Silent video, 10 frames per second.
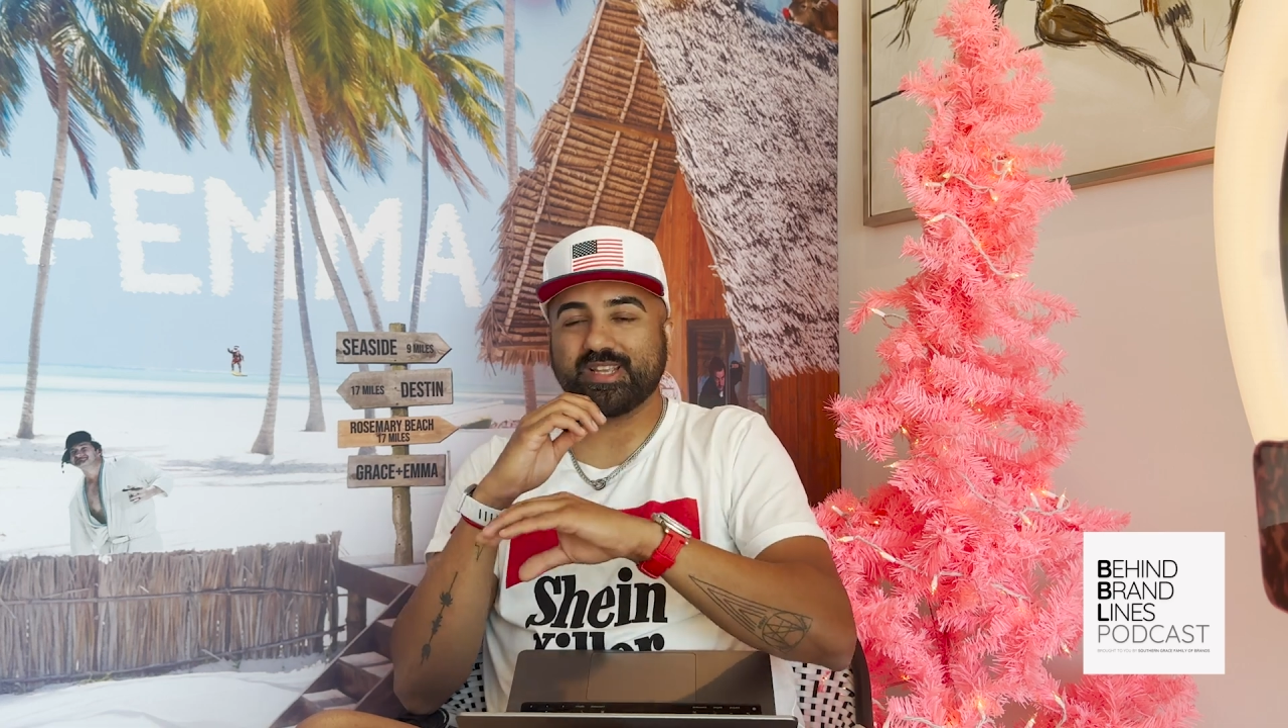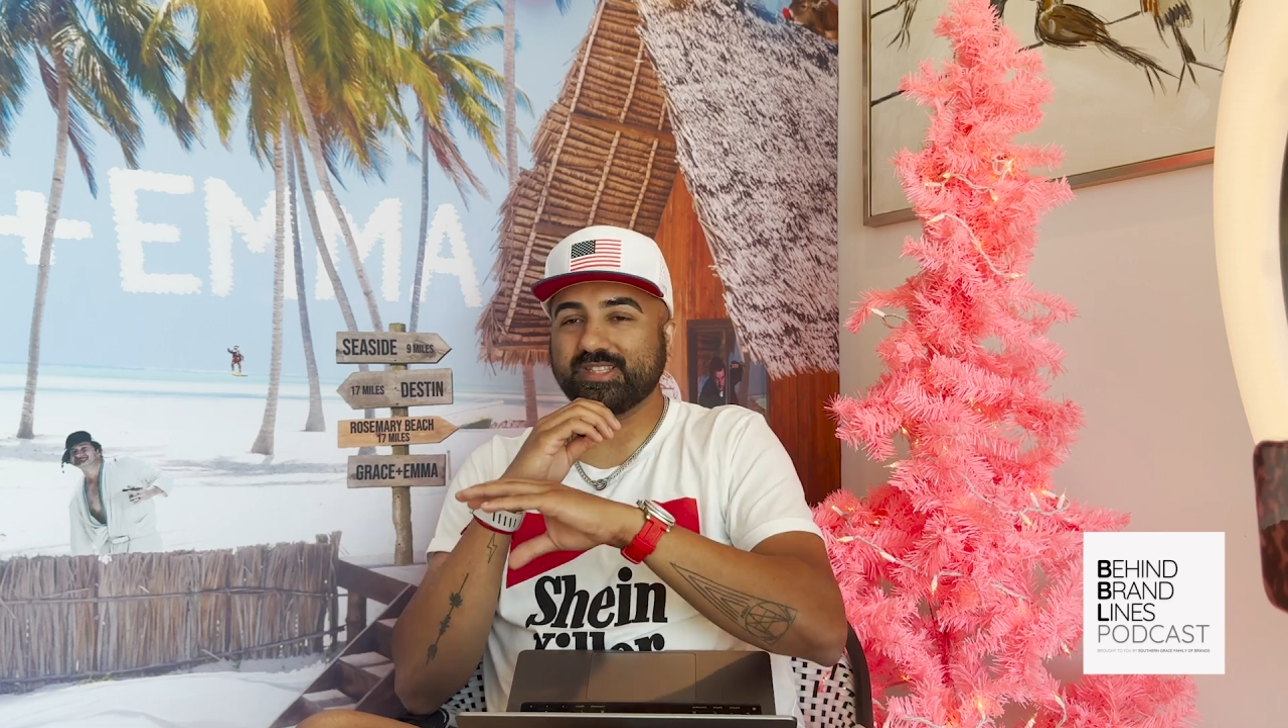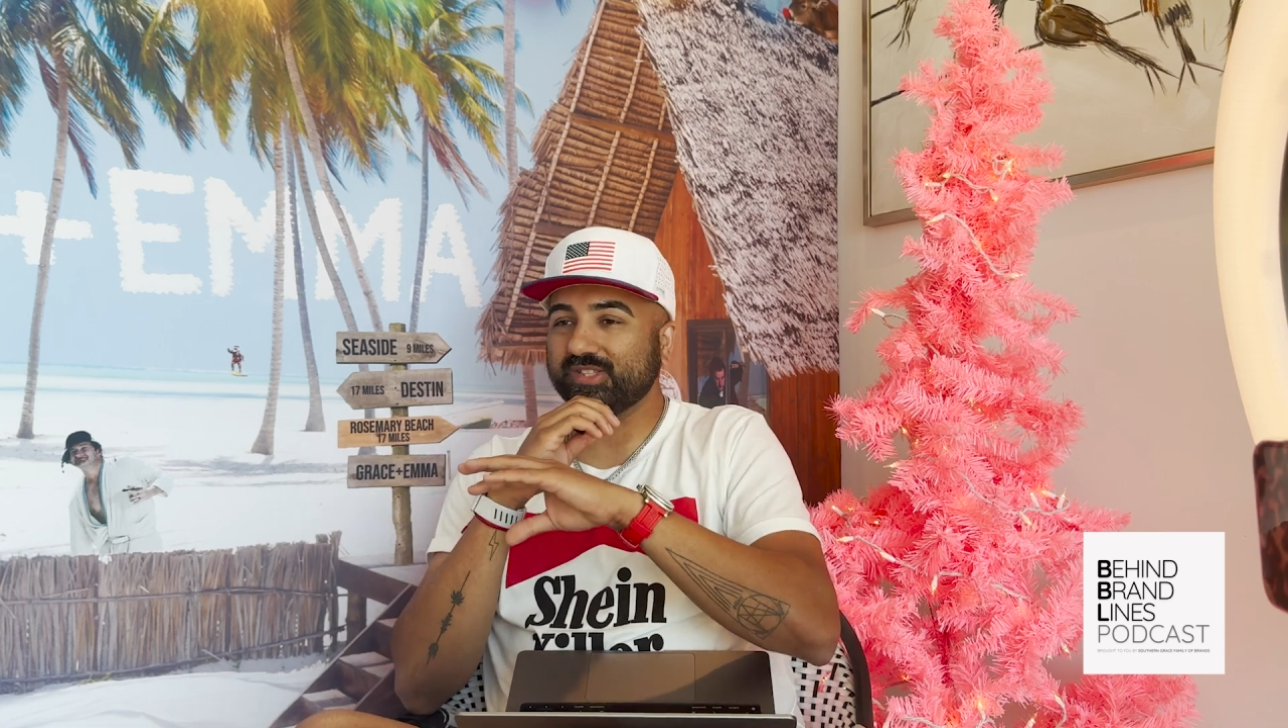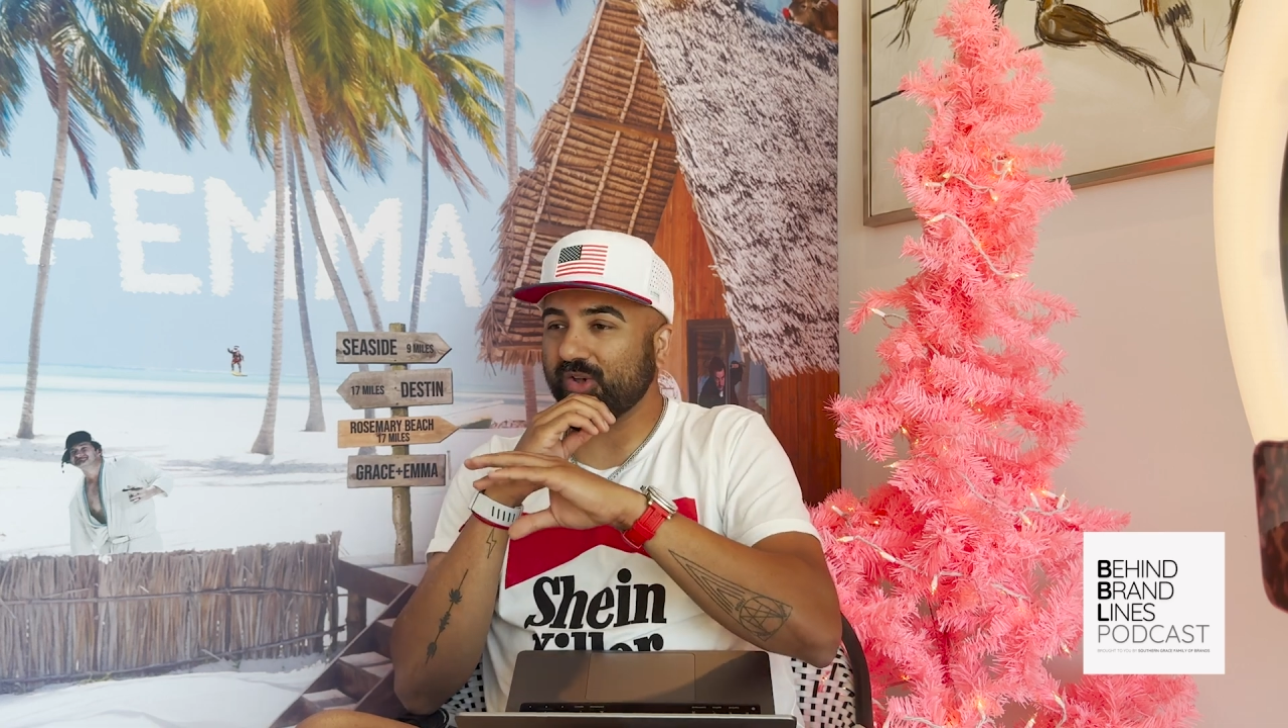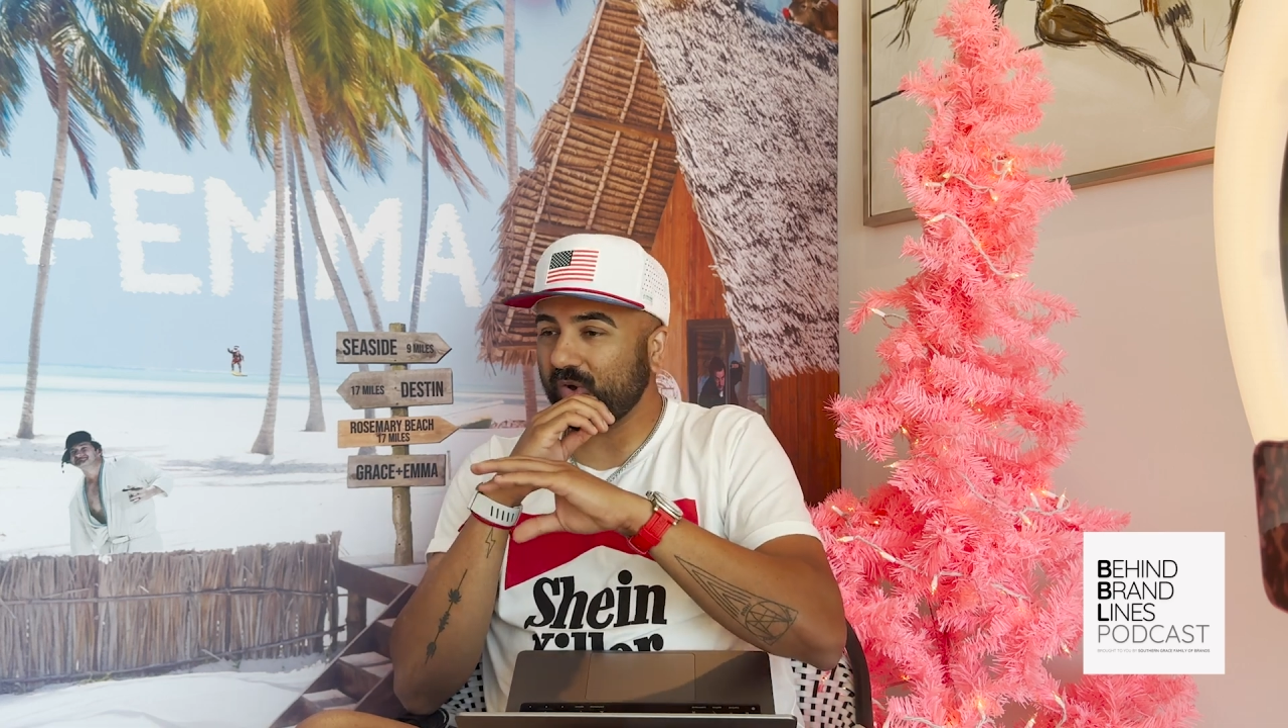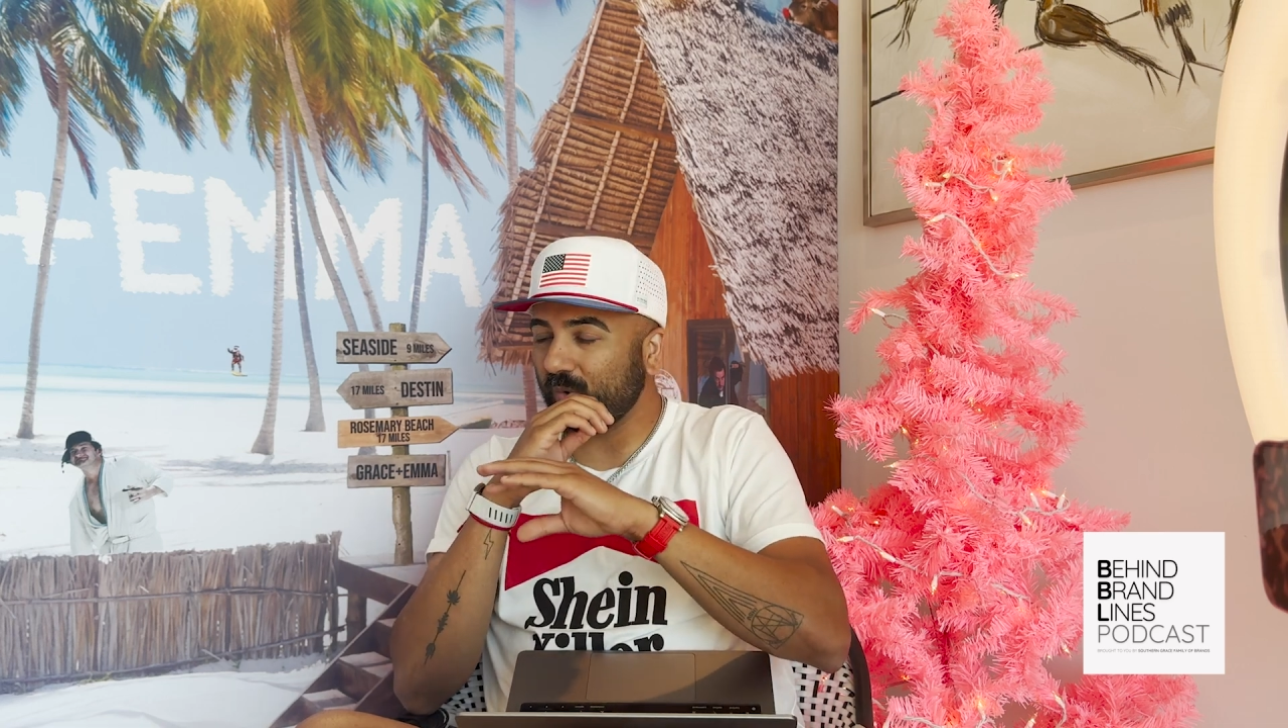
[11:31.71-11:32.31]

That's the